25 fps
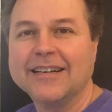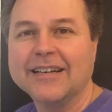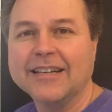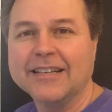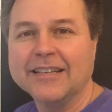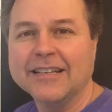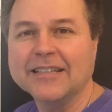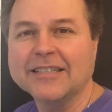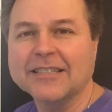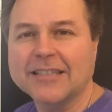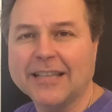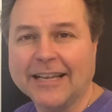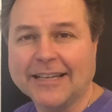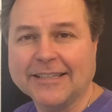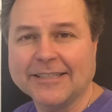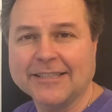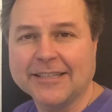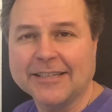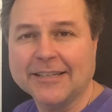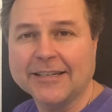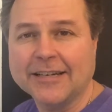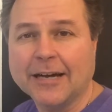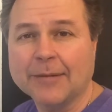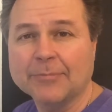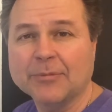In this
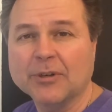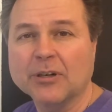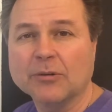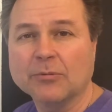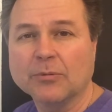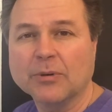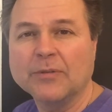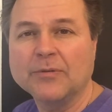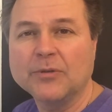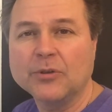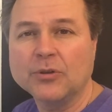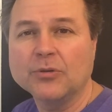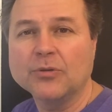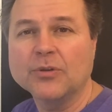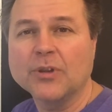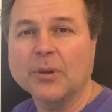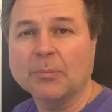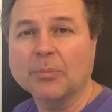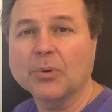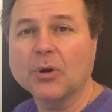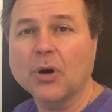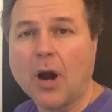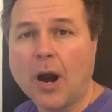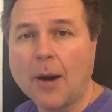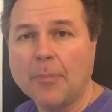lesson, I'm going to review
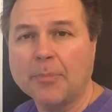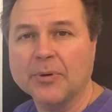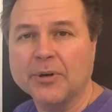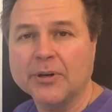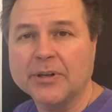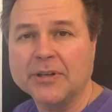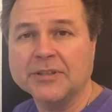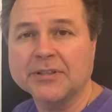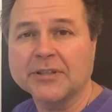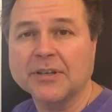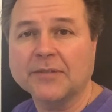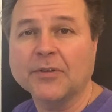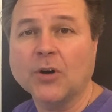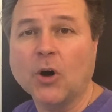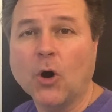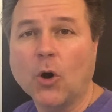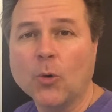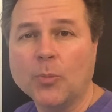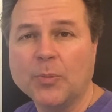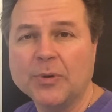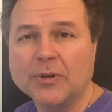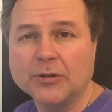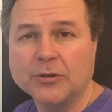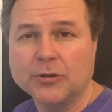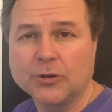the properties of
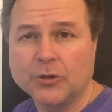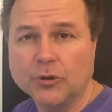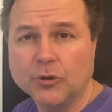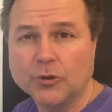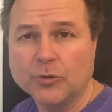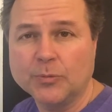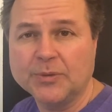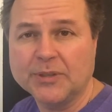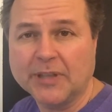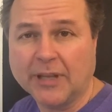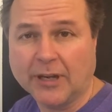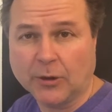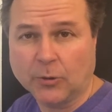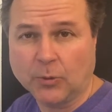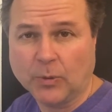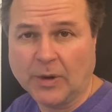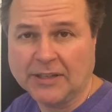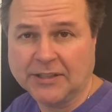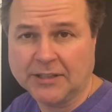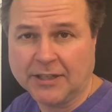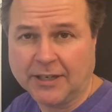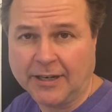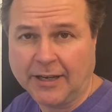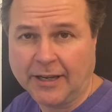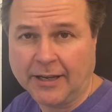open tubes that are
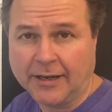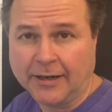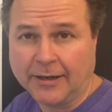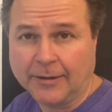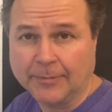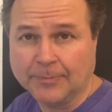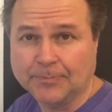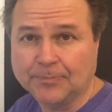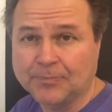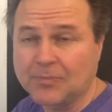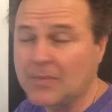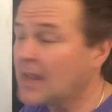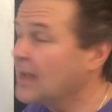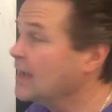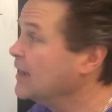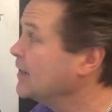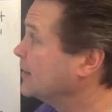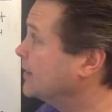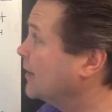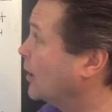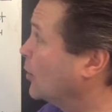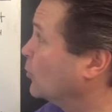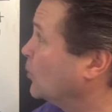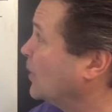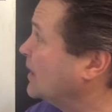resonating. Now,